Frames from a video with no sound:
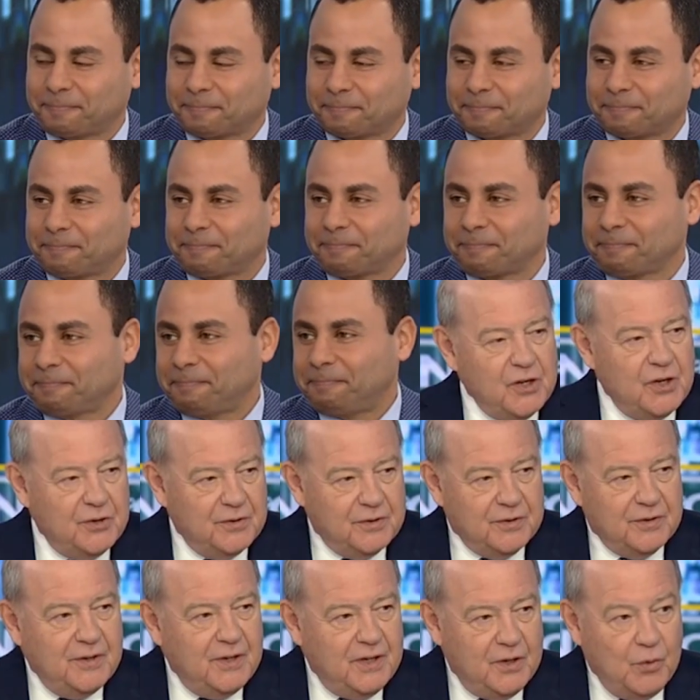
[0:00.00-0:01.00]
This
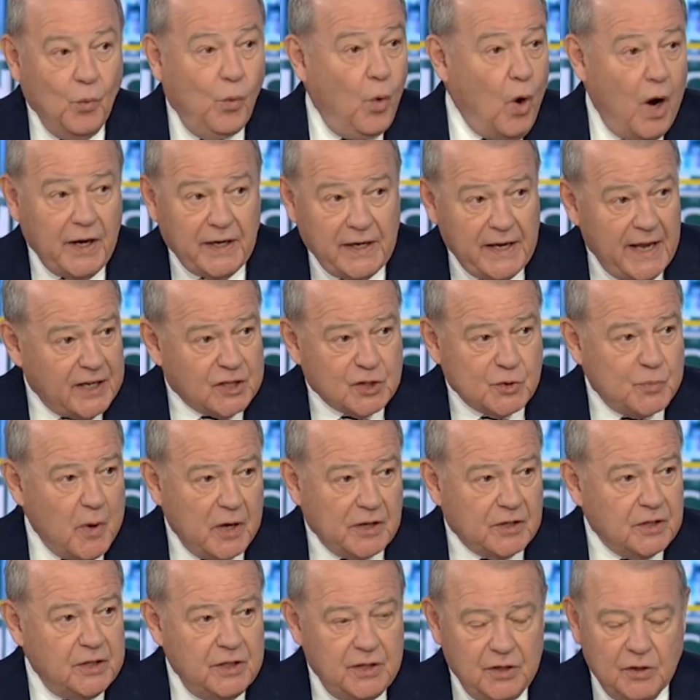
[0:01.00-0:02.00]
afternoon, widely
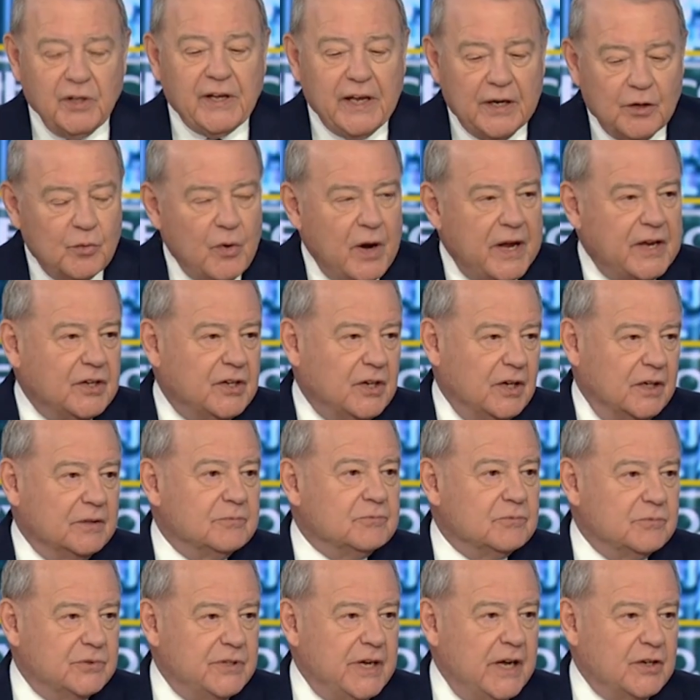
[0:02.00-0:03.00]
expected, you'll get a rate cut,
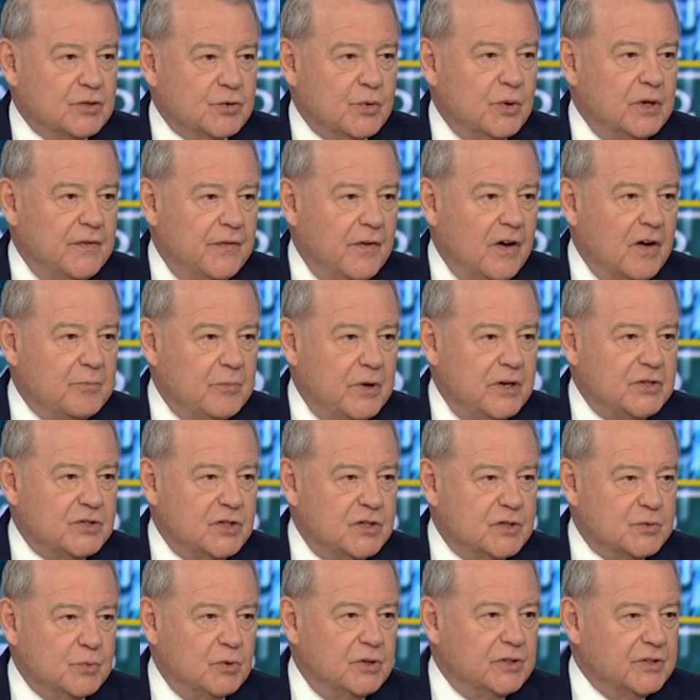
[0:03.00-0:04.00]
down 25
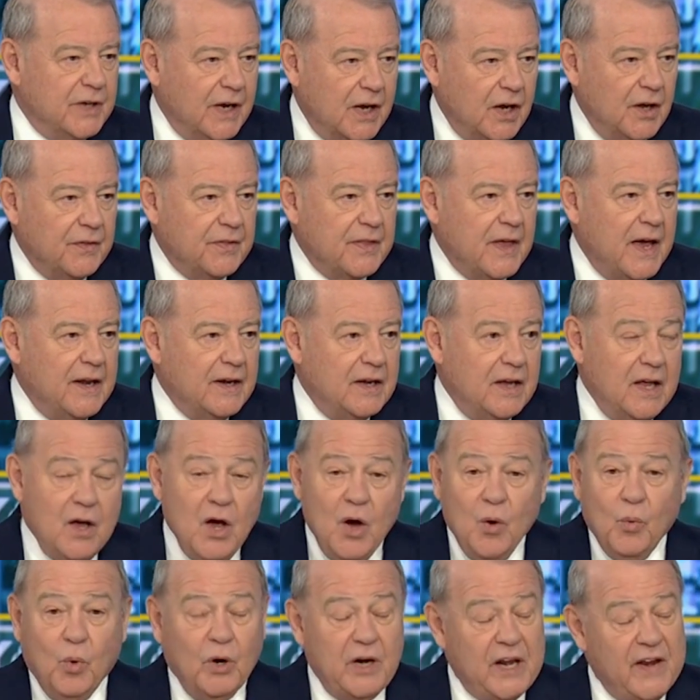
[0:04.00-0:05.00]
basis points. I got that.
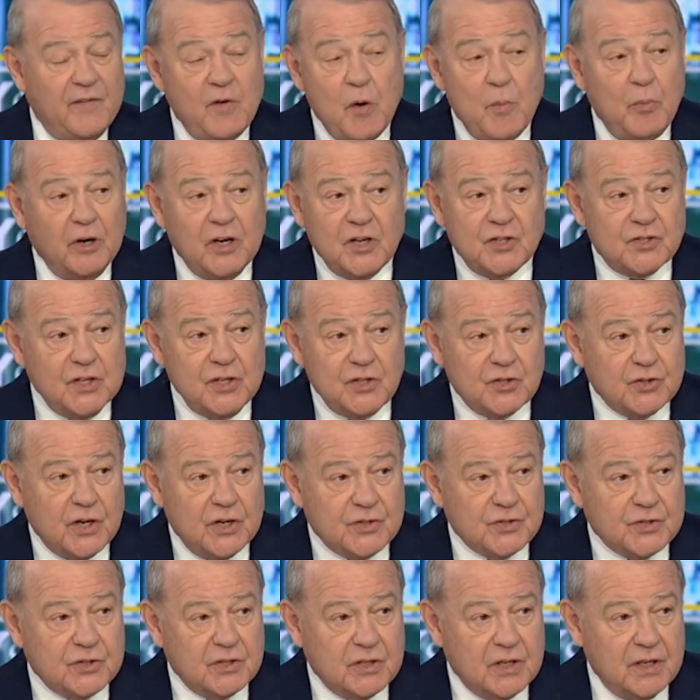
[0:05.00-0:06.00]
What everybody's
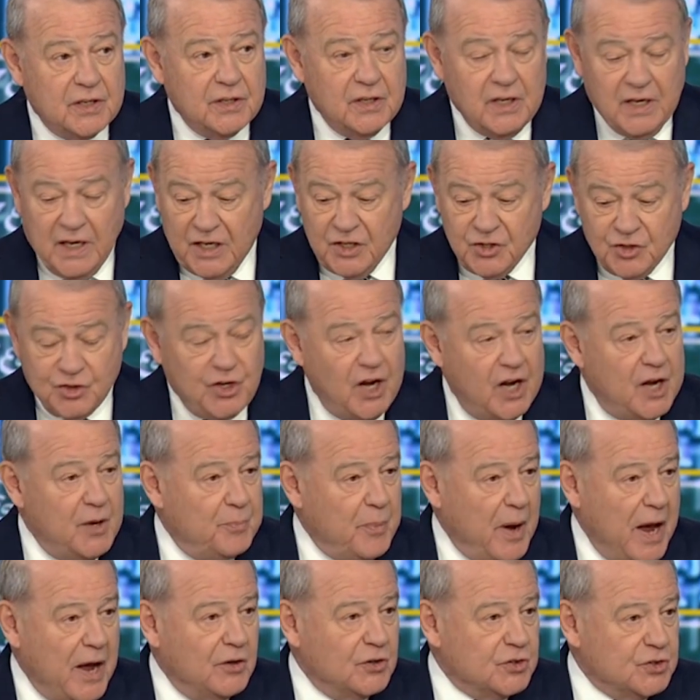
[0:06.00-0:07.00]
interested in is Jay
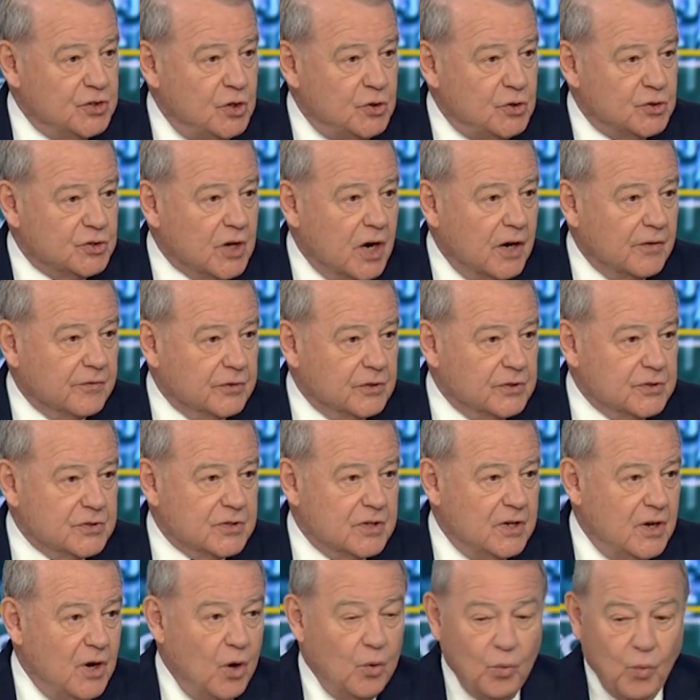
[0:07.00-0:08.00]
Powell's news conference.
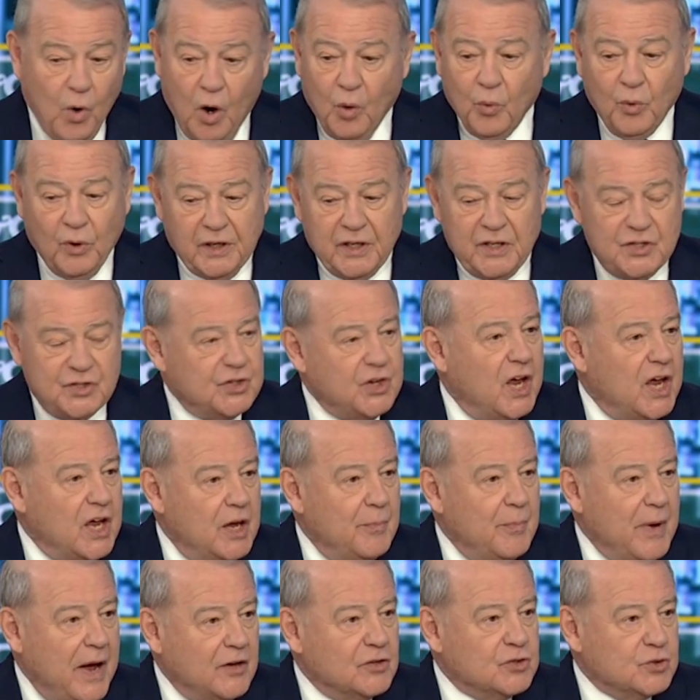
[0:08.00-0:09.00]
What will he say
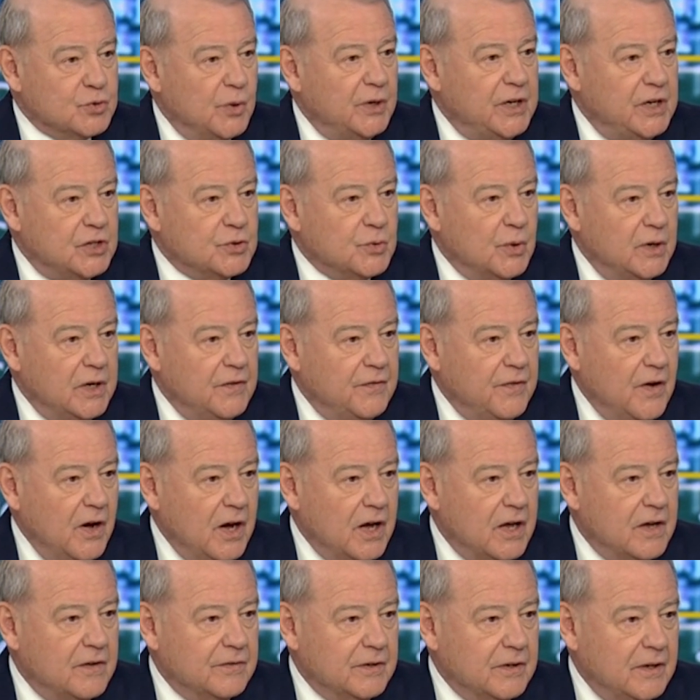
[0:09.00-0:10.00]
about
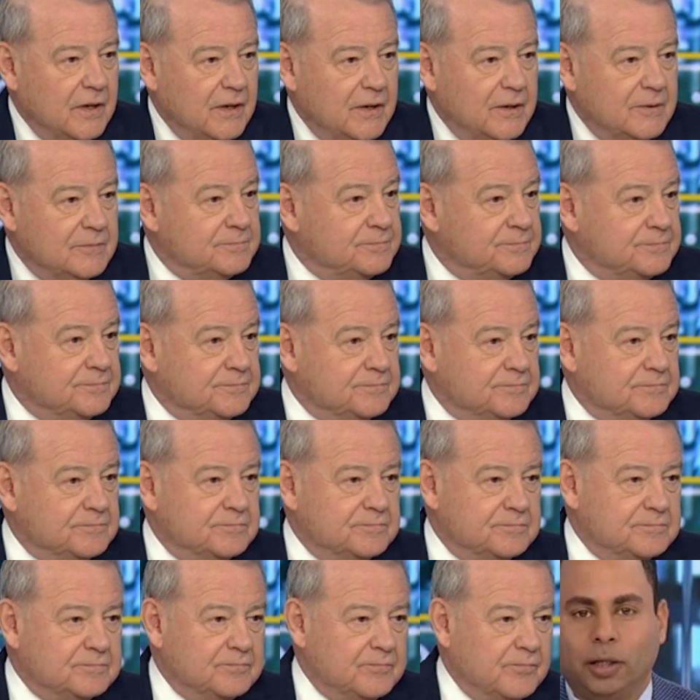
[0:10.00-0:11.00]
2025? Yep. That
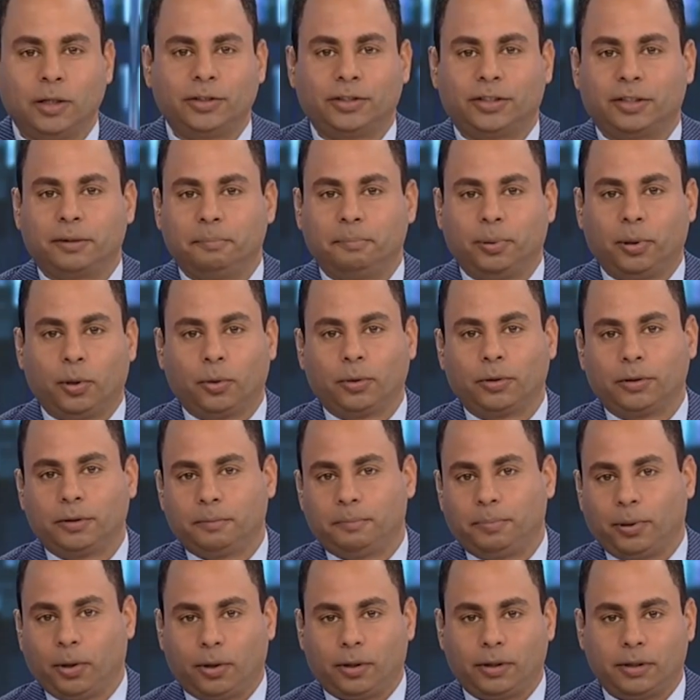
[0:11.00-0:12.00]
is the most
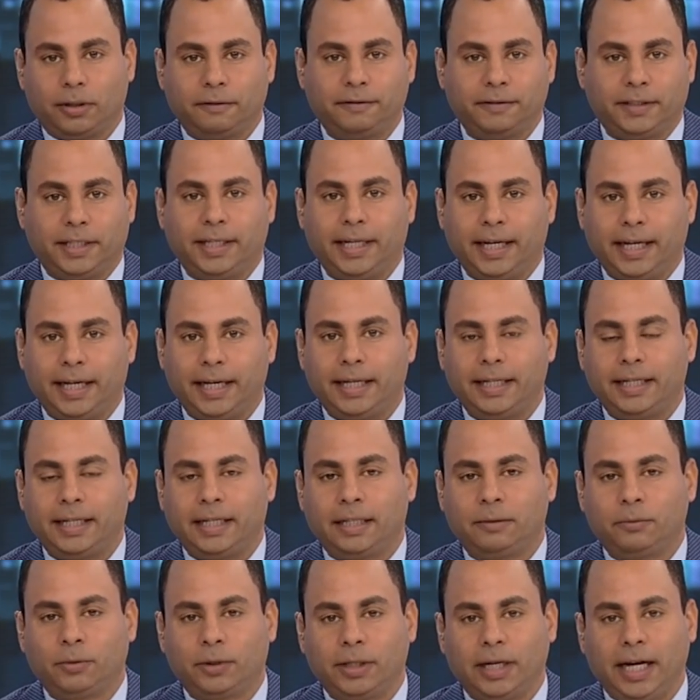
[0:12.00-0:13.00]
important part of today.
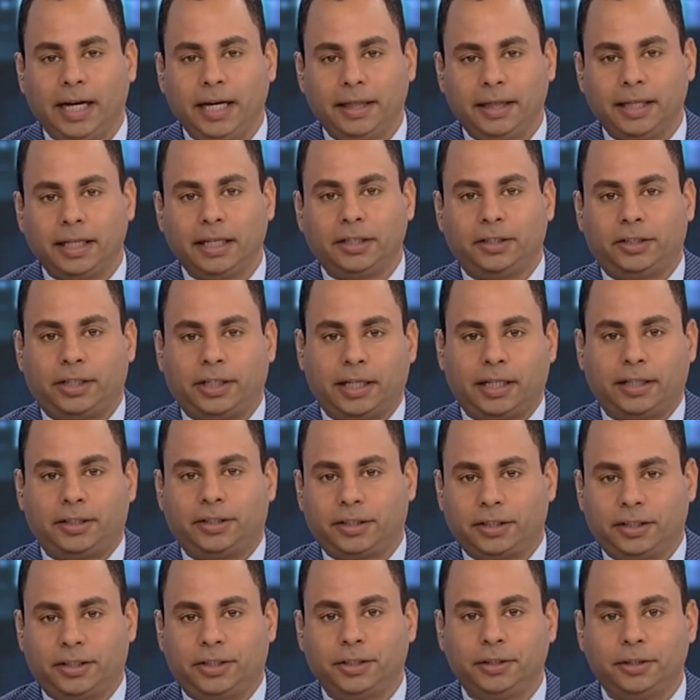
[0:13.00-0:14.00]
And what I think Jay
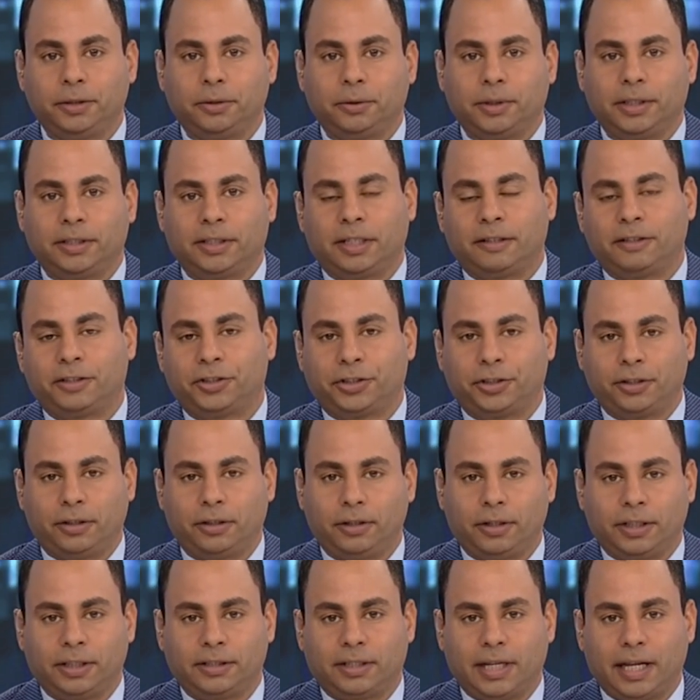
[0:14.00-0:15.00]
should do is
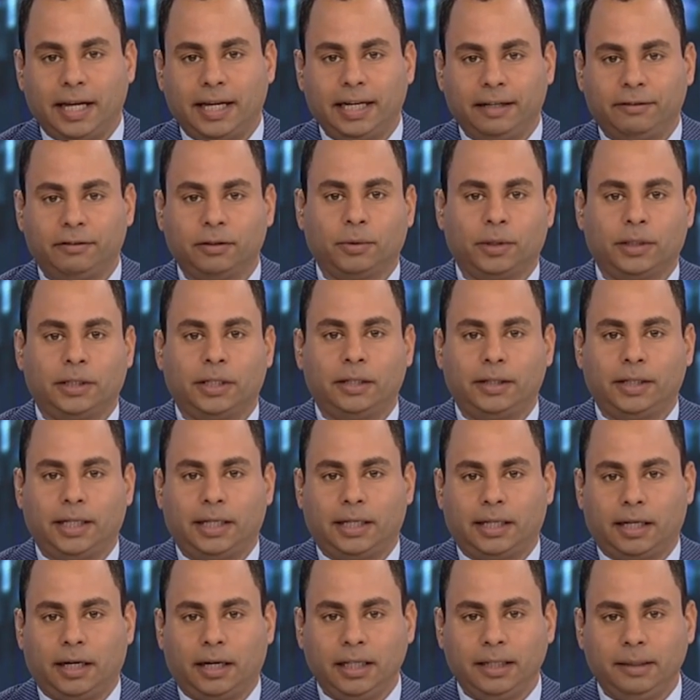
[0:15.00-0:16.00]
let everyone know the
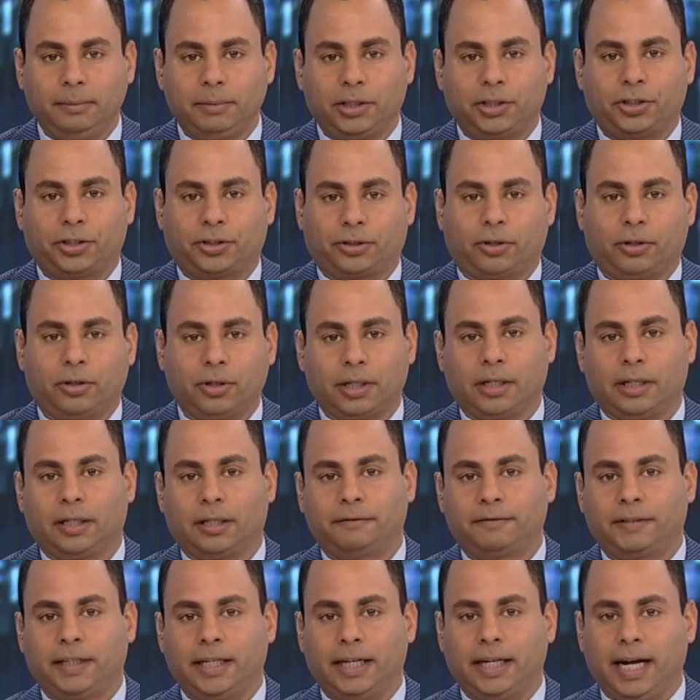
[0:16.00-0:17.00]
economy is strong
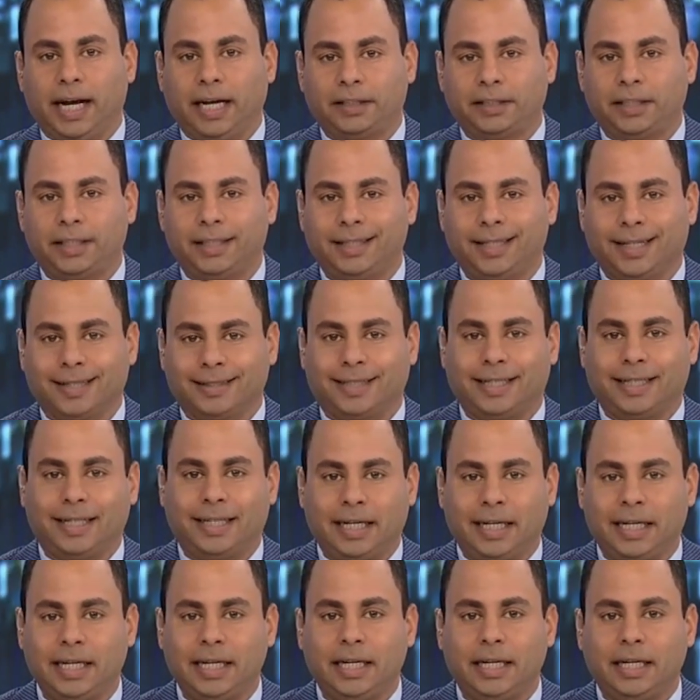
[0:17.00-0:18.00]
enough that it actually doesn't
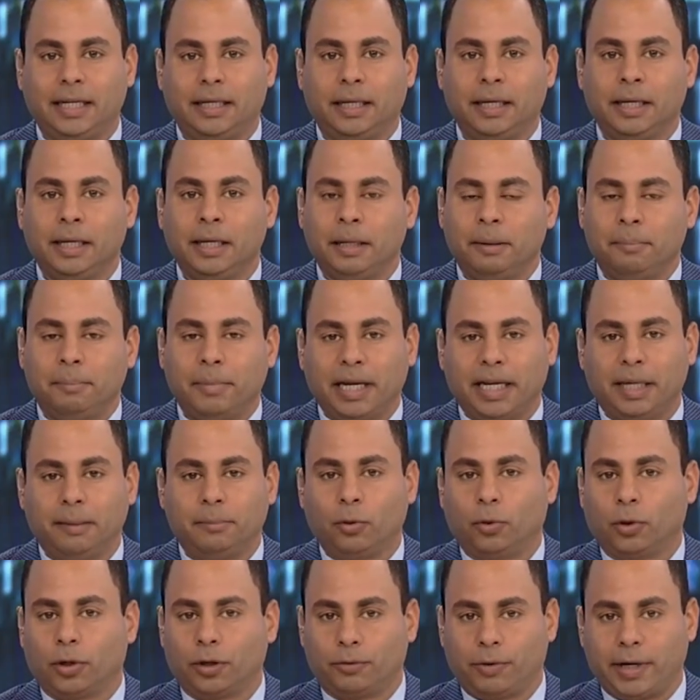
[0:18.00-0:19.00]
need many
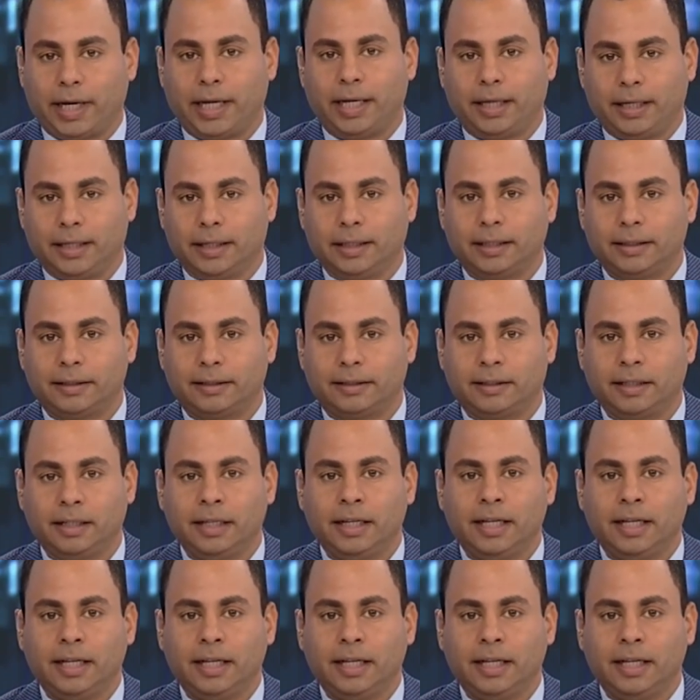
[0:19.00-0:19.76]
more rate cuts,